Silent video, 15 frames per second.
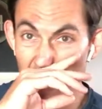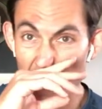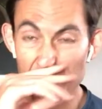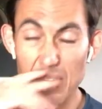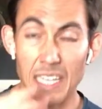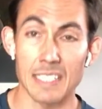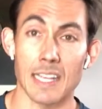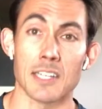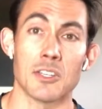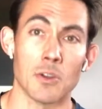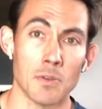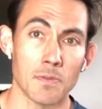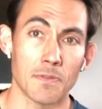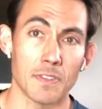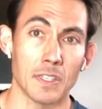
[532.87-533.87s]
because I
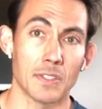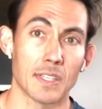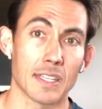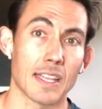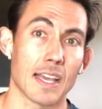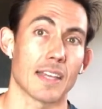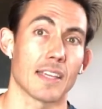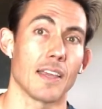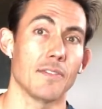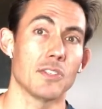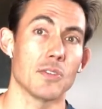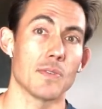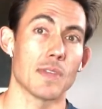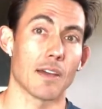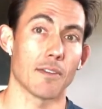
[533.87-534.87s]
don't feel that that gives
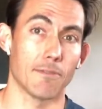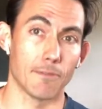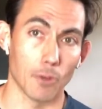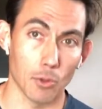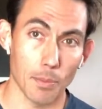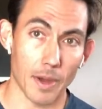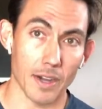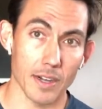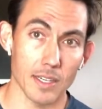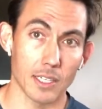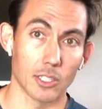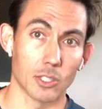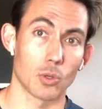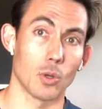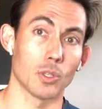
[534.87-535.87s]
you that full body
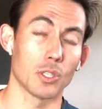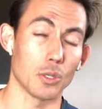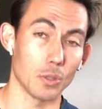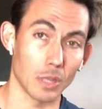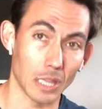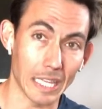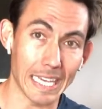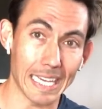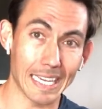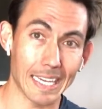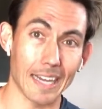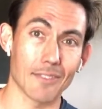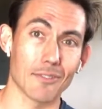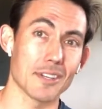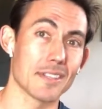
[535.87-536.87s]
control to link
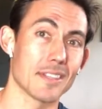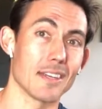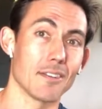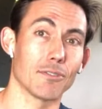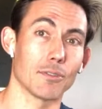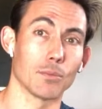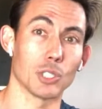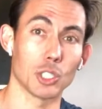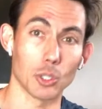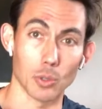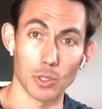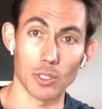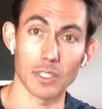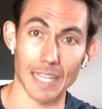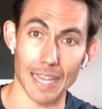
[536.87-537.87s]
everything from
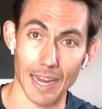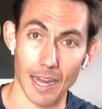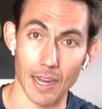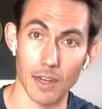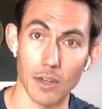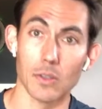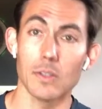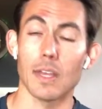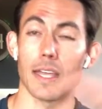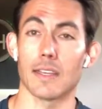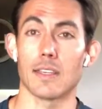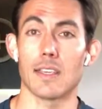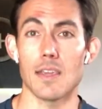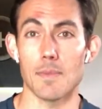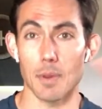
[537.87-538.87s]
shoulder to ankle and
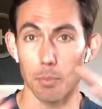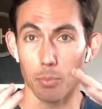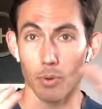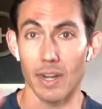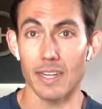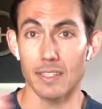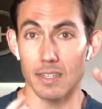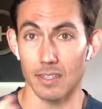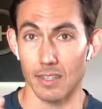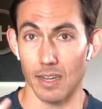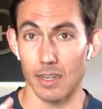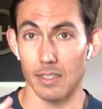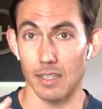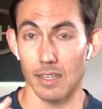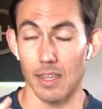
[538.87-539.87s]
keep it braced and
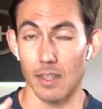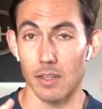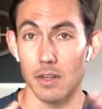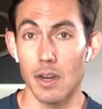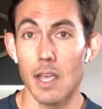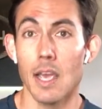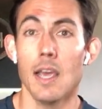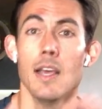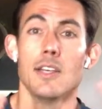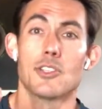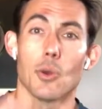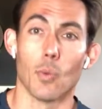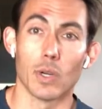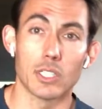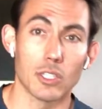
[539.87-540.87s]
tight together. So
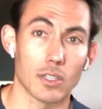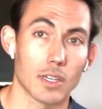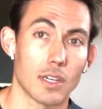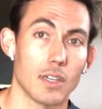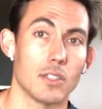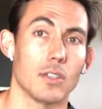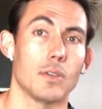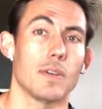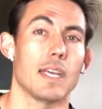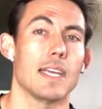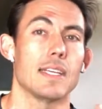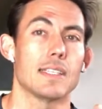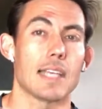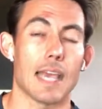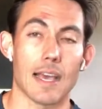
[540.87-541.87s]
what you're going to do is